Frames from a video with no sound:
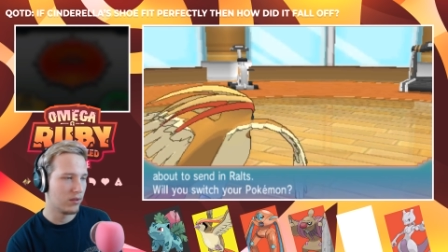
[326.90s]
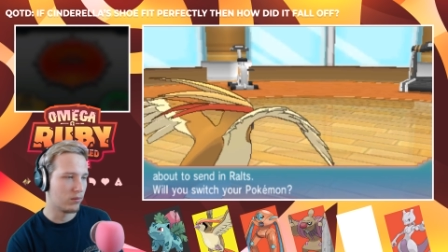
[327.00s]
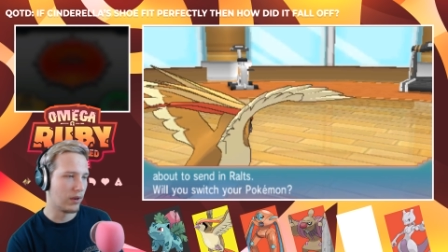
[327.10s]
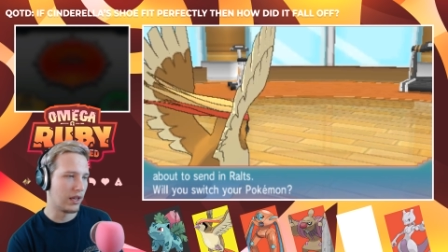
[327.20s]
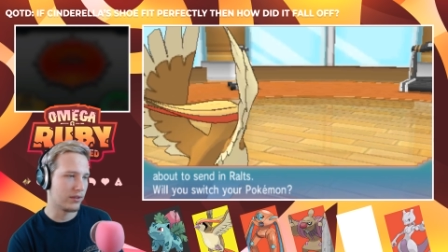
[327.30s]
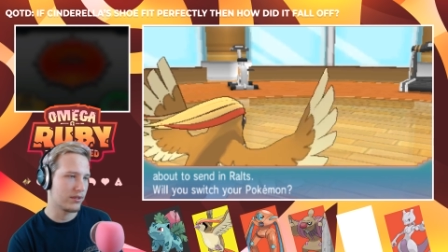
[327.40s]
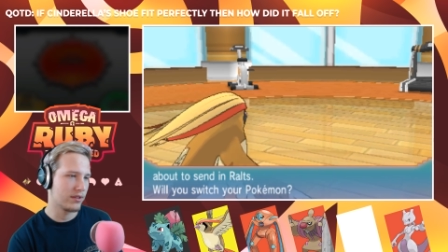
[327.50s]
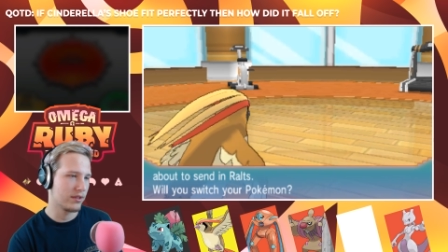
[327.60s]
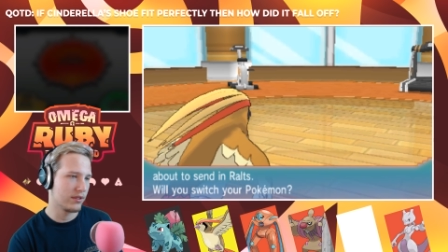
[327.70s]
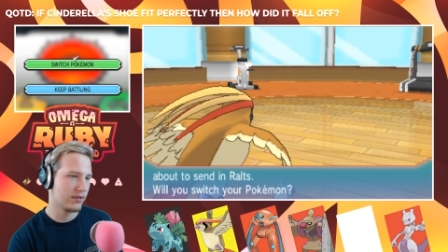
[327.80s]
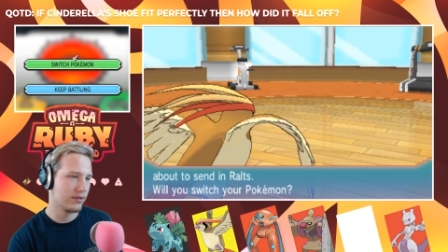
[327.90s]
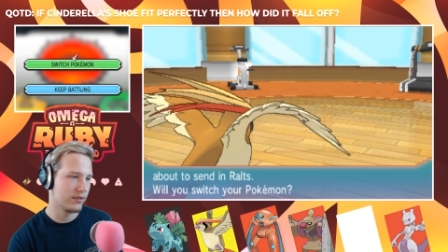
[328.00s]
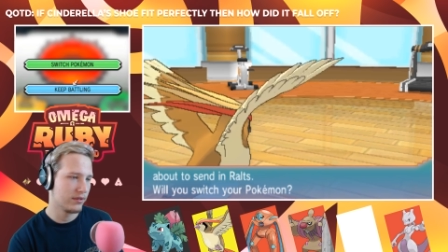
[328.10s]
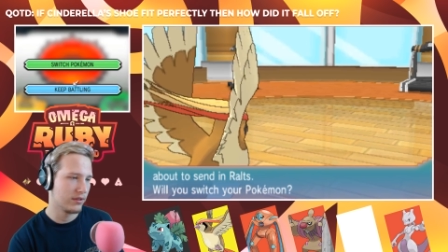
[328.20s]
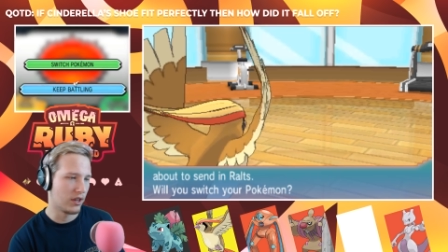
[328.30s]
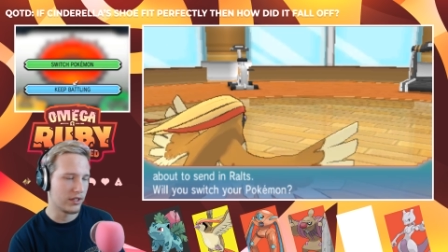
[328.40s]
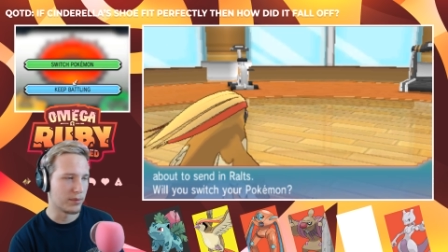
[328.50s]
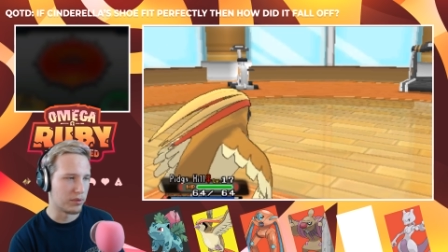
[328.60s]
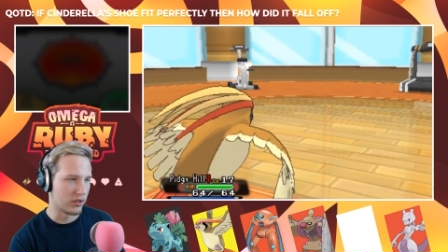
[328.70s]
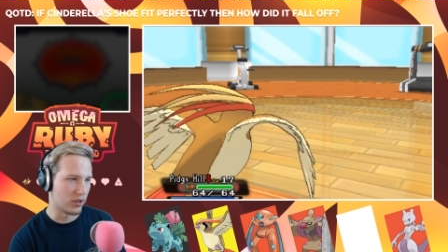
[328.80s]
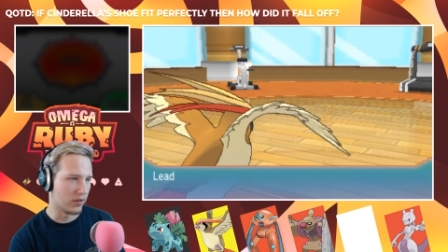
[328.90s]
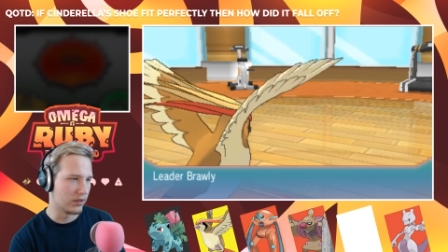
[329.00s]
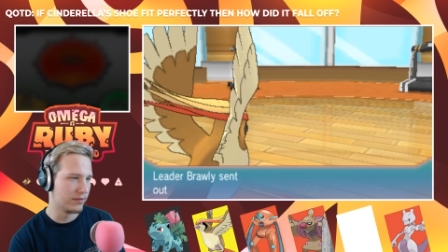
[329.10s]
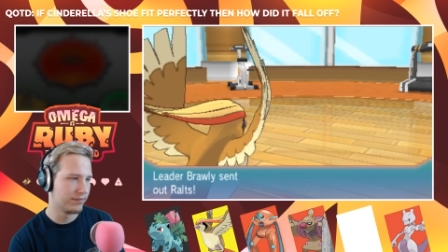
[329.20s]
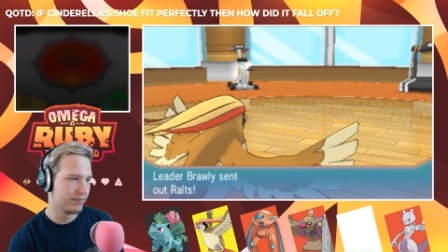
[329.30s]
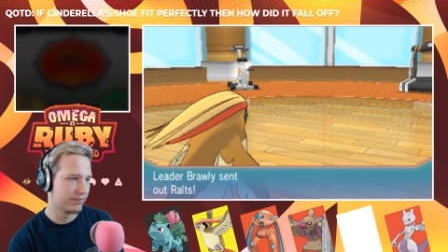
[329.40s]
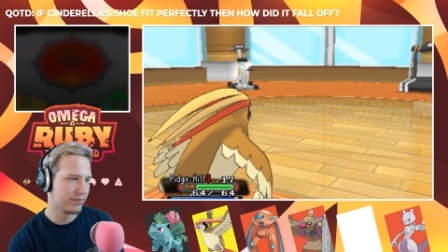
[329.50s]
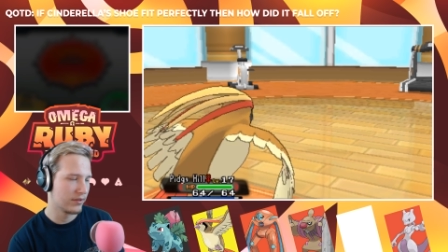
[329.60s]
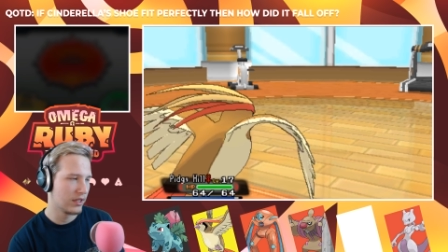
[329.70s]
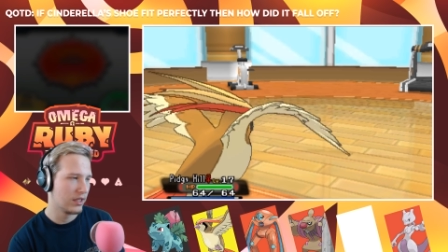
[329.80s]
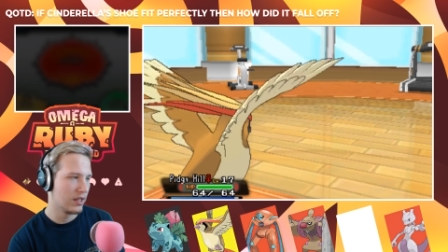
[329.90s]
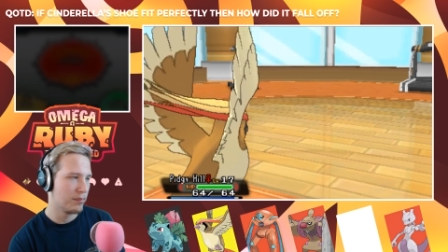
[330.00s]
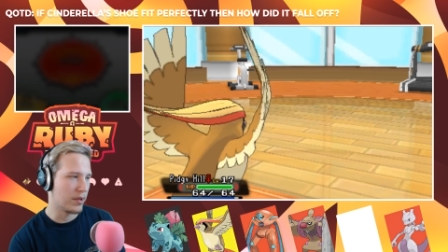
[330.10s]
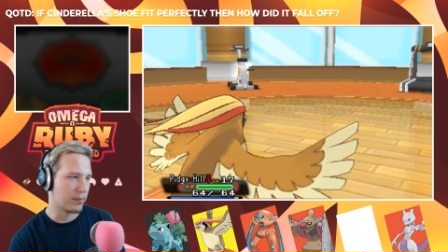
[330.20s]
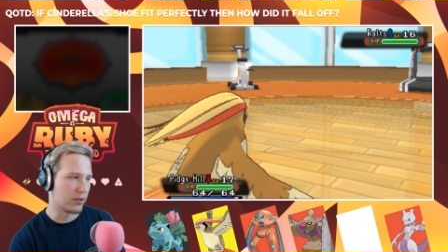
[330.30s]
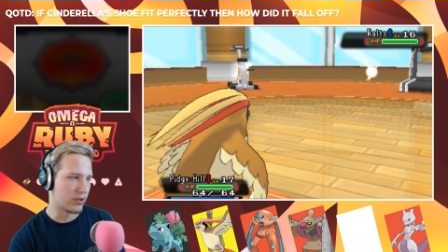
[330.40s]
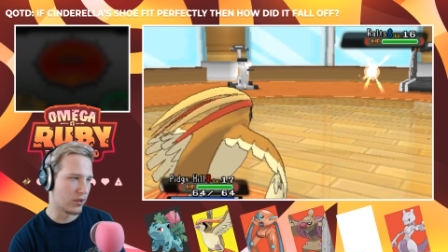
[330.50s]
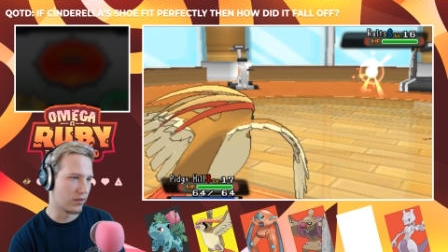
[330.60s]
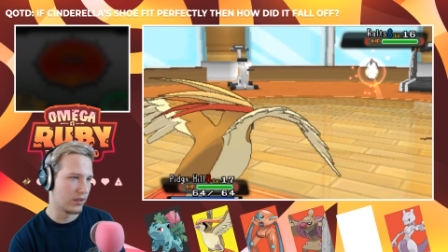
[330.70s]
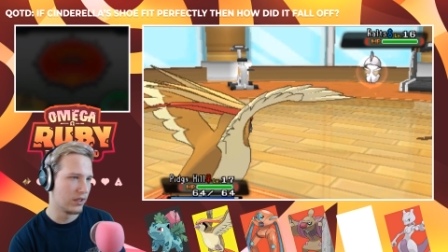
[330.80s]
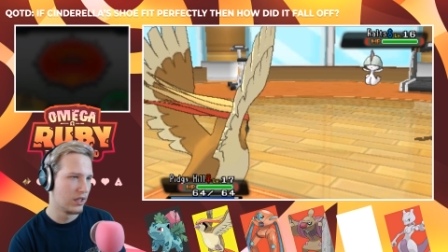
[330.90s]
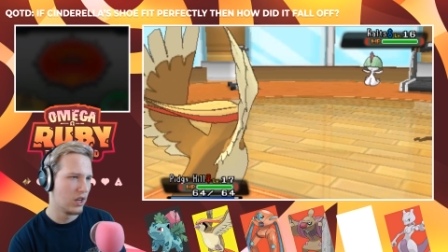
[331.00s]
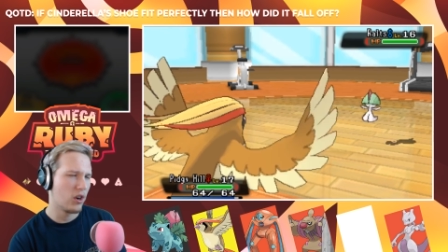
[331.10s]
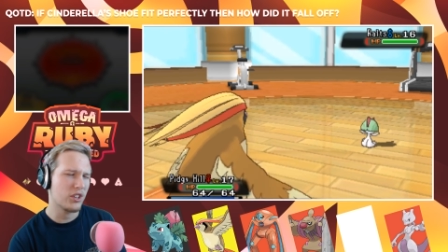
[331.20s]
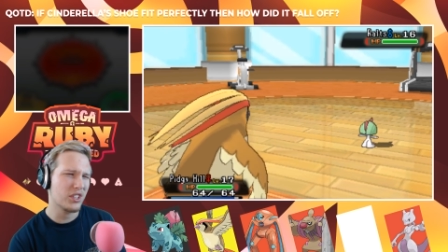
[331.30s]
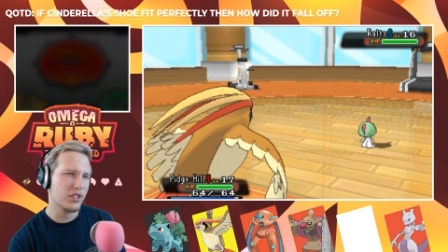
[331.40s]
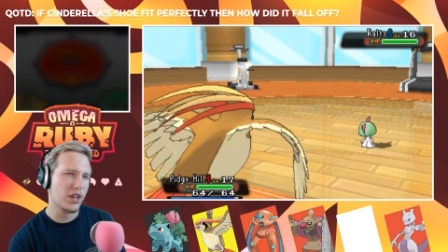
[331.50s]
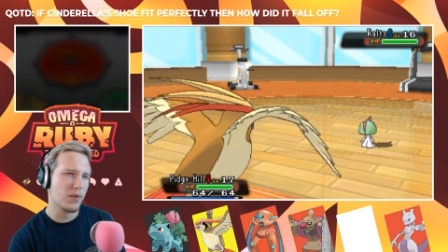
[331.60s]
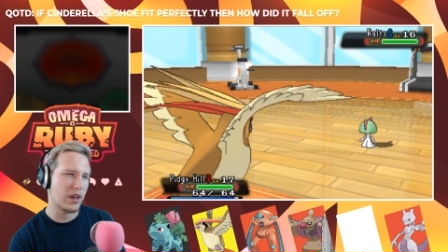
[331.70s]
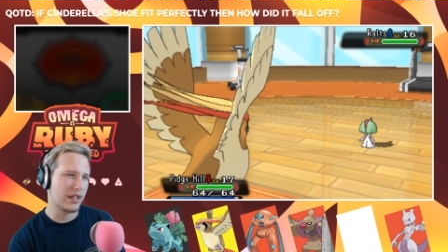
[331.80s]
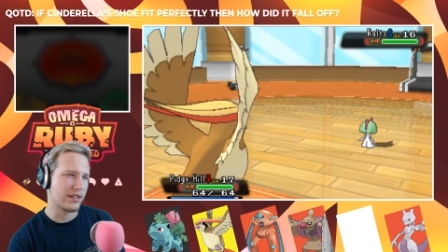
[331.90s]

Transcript: Routes. Oh, he's a pushover. Big pushover. Oh, I should have changed it where he had